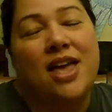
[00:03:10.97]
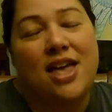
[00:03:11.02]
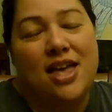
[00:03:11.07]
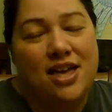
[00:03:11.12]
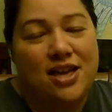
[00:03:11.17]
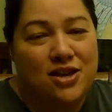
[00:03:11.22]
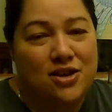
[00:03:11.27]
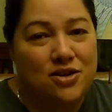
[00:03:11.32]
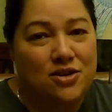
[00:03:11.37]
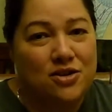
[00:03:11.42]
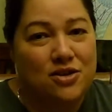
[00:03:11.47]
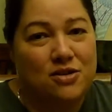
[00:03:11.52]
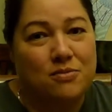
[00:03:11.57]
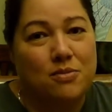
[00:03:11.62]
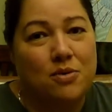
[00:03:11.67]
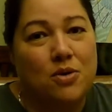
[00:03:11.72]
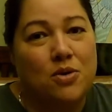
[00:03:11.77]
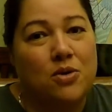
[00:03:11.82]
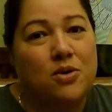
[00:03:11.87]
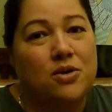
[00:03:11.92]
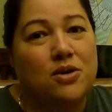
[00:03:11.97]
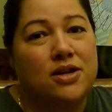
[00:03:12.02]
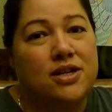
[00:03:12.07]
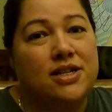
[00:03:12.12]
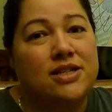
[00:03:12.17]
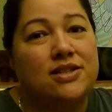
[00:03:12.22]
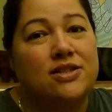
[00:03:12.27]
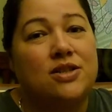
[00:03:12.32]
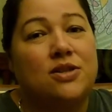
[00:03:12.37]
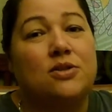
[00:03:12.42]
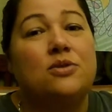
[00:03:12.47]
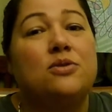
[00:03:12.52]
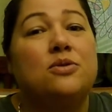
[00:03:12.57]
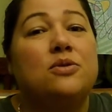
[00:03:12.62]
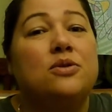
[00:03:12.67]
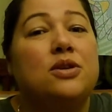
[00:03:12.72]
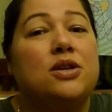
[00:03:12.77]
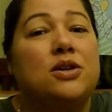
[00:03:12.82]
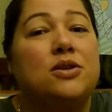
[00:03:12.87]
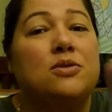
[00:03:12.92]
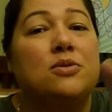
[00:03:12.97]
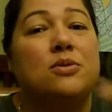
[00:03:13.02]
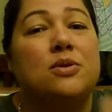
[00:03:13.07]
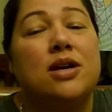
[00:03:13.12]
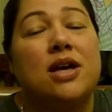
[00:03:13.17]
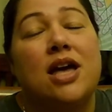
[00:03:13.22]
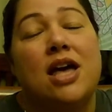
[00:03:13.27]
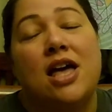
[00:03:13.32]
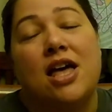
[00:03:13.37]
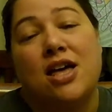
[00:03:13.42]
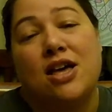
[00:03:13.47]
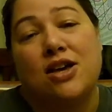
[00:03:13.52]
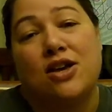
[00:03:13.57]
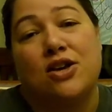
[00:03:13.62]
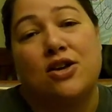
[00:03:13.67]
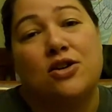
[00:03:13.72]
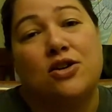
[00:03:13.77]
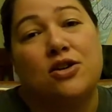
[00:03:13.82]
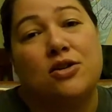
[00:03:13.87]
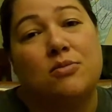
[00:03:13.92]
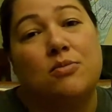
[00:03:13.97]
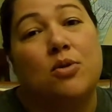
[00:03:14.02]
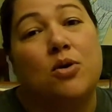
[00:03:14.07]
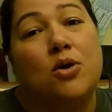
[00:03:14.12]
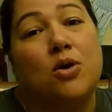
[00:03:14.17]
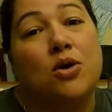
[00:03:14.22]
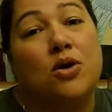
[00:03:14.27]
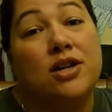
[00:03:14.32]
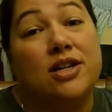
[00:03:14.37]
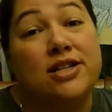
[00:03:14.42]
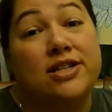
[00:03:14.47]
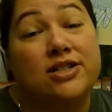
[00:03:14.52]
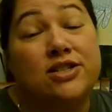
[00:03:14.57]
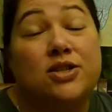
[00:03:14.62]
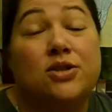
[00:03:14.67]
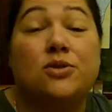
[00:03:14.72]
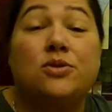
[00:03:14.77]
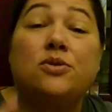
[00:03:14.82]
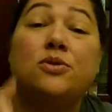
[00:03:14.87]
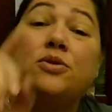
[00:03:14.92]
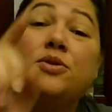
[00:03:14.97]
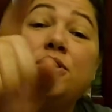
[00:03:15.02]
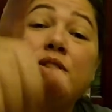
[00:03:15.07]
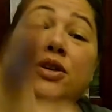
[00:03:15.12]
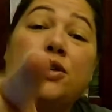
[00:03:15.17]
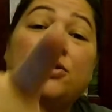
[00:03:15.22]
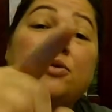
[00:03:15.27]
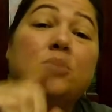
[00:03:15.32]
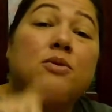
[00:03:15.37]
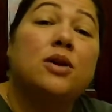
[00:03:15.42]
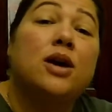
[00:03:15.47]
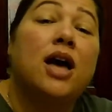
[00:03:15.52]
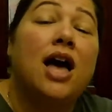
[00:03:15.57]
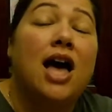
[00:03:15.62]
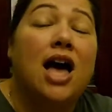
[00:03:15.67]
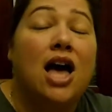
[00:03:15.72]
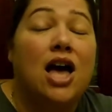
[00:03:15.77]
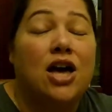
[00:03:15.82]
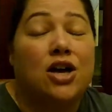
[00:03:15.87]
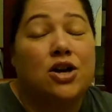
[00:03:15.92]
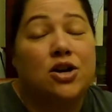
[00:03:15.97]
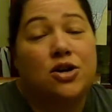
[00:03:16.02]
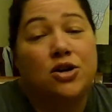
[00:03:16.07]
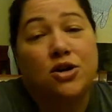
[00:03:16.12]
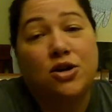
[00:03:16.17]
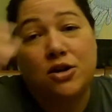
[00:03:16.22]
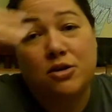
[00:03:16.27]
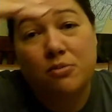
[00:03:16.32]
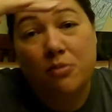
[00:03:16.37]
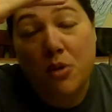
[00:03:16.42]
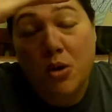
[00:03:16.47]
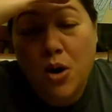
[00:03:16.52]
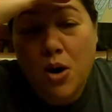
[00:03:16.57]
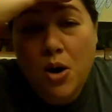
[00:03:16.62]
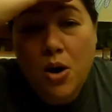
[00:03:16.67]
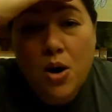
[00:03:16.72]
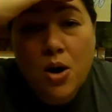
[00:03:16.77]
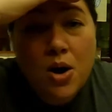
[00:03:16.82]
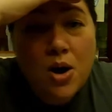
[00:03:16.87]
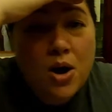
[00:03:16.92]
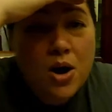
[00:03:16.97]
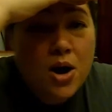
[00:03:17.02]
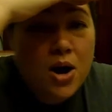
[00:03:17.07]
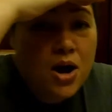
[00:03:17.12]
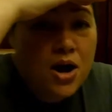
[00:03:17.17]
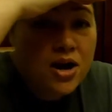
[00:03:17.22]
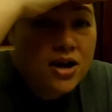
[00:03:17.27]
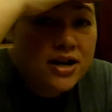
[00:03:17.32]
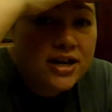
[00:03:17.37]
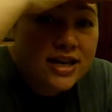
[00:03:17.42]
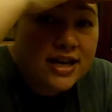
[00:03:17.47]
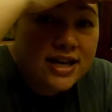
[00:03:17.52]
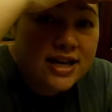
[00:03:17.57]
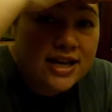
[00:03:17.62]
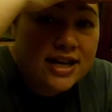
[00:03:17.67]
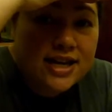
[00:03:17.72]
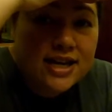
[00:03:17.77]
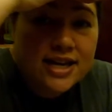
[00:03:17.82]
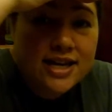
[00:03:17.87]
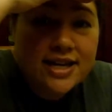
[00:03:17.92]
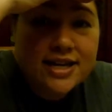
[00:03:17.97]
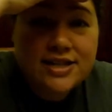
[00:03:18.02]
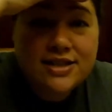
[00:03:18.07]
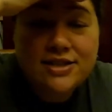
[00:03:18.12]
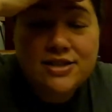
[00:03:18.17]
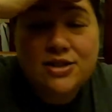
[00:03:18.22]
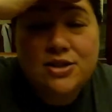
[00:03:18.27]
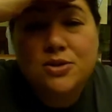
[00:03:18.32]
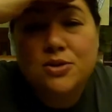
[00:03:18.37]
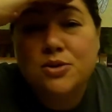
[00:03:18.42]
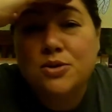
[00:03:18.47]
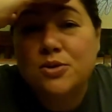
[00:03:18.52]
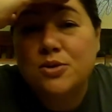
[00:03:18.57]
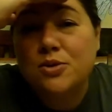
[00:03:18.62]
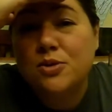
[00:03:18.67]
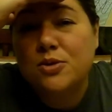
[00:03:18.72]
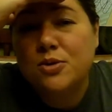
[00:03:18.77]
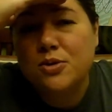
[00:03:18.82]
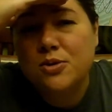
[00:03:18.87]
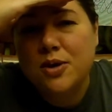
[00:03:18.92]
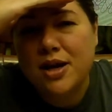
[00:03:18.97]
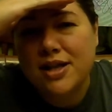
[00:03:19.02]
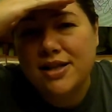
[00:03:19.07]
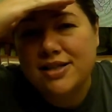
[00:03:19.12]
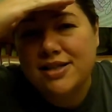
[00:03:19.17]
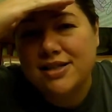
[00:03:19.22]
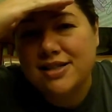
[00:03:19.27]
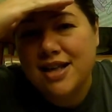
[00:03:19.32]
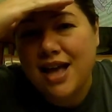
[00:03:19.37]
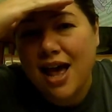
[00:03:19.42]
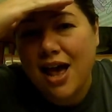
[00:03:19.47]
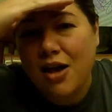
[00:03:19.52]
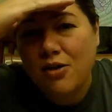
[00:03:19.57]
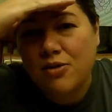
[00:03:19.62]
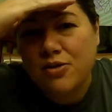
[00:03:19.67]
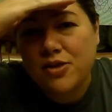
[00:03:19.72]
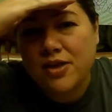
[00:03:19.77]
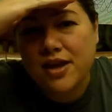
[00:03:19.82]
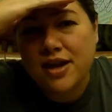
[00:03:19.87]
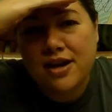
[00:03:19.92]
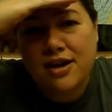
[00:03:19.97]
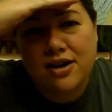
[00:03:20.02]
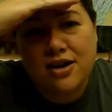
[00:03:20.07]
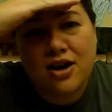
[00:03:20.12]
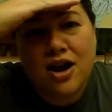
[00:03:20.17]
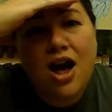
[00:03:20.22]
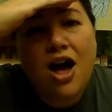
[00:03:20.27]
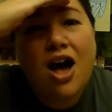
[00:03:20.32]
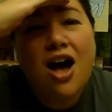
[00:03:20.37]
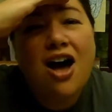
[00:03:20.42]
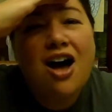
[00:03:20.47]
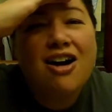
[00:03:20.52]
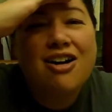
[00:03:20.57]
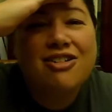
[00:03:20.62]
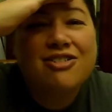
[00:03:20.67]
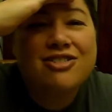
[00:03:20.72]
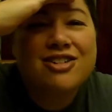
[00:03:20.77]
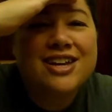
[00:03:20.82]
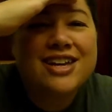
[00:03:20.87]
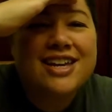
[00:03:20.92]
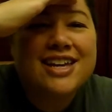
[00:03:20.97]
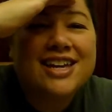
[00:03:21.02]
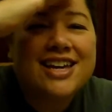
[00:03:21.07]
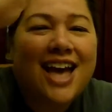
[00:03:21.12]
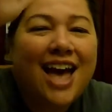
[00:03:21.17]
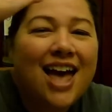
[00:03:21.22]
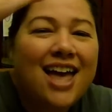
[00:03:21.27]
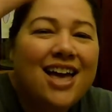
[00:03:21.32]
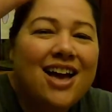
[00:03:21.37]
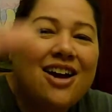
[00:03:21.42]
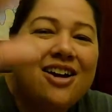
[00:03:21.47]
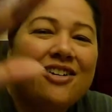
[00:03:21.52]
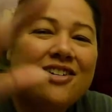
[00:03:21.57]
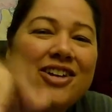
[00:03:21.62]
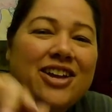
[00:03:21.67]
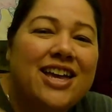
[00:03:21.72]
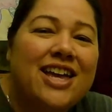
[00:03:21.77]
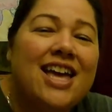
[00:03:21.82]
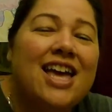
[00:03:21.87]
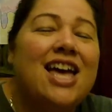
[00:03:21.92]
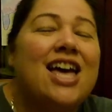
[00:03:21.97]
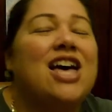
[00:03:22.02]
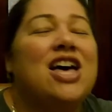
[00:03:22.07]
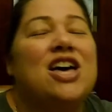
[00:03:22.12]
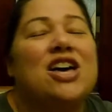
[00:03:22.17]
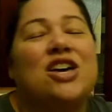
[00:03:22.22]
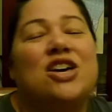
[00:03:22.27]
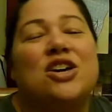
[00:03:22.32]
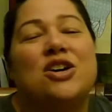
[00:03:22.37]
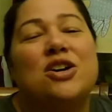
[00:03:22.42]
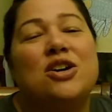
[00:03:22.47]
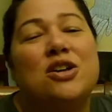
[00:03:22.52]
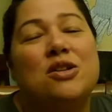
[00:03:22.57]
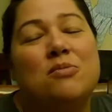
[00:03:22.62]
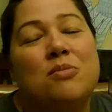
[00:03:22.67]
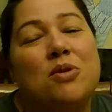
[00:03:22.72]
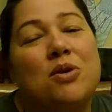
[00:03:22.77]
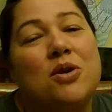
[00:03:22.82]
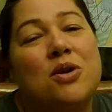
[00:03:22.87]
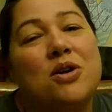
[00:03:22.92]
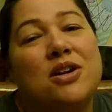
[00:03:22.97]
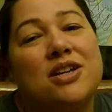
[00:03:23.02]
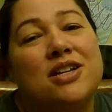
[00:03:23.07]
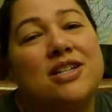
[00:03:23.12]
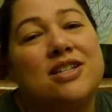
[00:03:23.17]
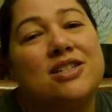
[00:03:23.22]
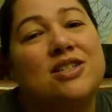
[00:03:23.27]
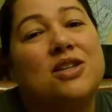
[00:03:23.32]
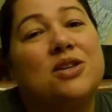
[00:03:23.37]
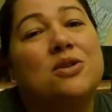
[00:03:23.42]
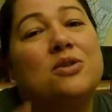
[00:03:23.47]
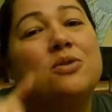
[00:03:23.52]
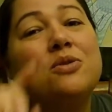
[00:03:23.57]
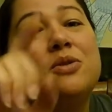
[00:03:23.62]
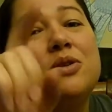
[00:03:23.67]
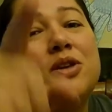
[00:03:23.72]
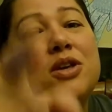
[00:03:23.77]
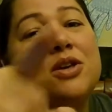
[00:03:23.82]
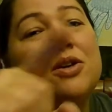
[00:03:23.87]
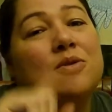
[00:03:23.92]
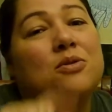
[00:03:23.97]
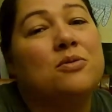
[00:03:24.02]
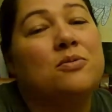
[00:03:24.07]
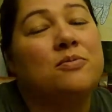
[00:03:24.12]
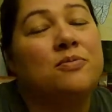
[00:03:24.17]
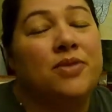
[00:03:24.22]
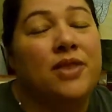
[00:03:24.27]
Good morning to you. Good morning to you. Good morning to, who else is out there? Ari. Hi, Ari. Good morning to you.